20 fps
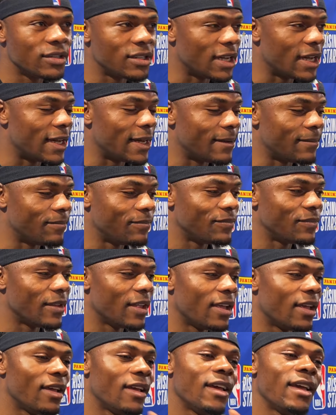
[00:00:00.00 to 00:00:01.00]

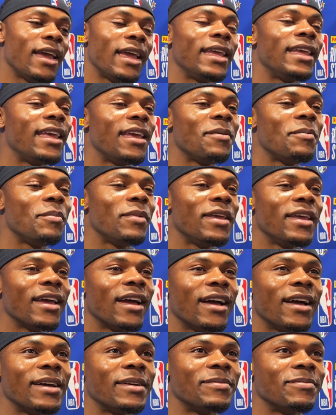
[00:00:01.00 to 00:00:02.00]
he gave me
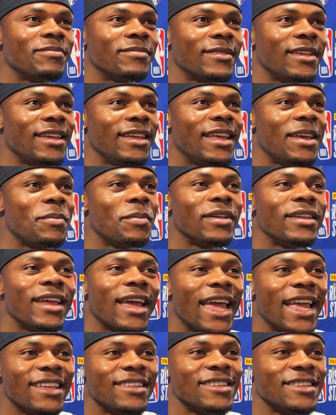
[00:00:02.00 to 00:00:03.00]
the
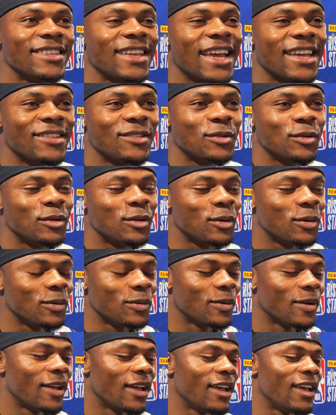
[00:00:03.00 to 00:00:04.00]
exercise to do.
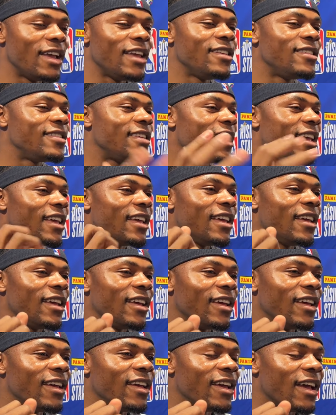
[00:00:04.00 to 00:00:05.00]
He said,
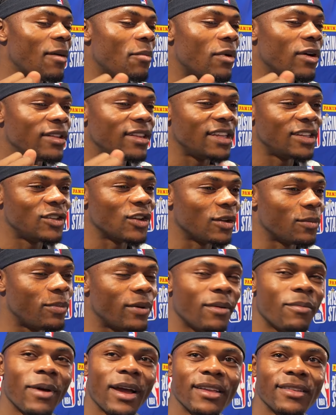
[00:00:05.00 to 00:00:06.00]
I'm going to teach you how to
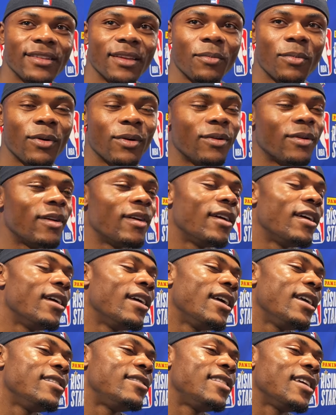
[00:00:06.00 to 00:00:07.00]
play basketball.
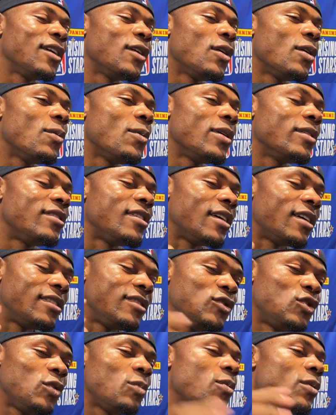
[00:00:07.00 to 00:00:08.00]
He said, go with the
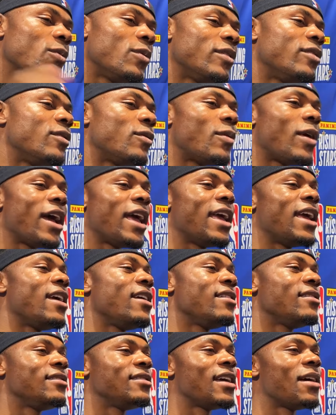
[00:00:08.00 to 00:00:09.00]
dribble with the right
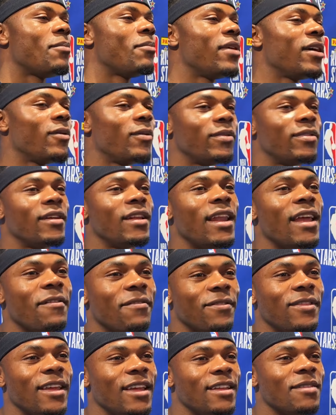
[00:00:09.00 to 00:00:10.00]
hand, come back with the
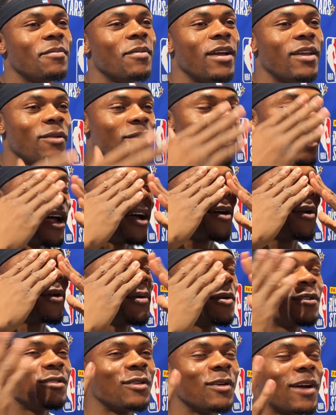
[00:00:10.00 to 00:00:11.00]
left hand, but you got to
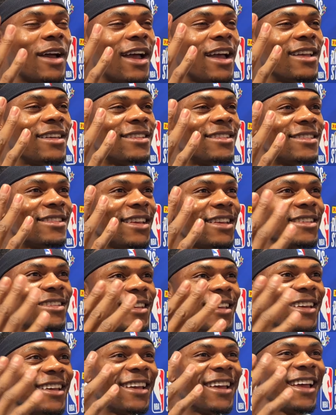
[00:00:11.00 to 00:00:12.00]
close your eyes. I
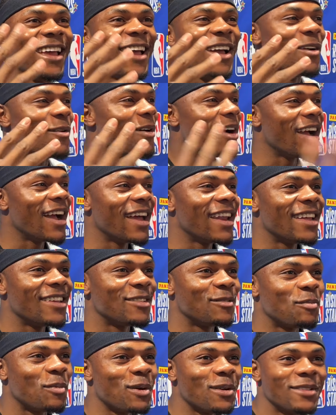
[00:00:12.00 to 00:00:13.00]
said, what kind of
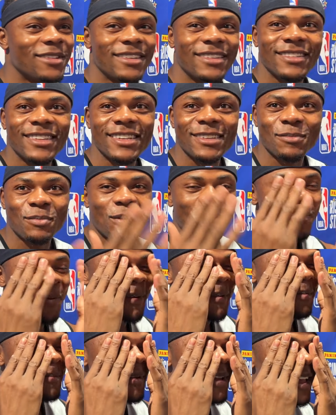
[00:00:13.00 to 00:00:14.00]
sport is these
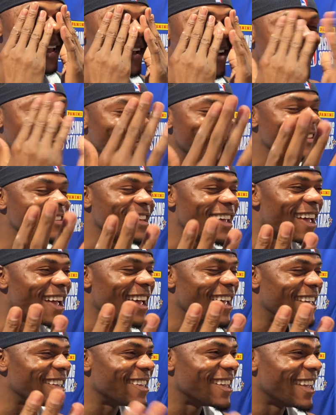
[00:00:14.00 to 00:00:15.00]
people playing close
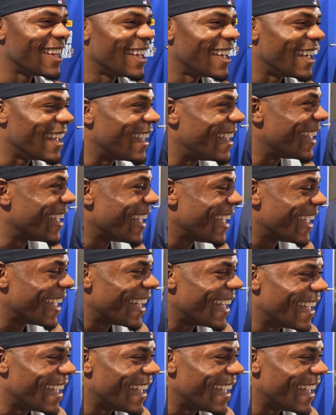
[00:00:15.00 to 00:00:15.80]
eyes?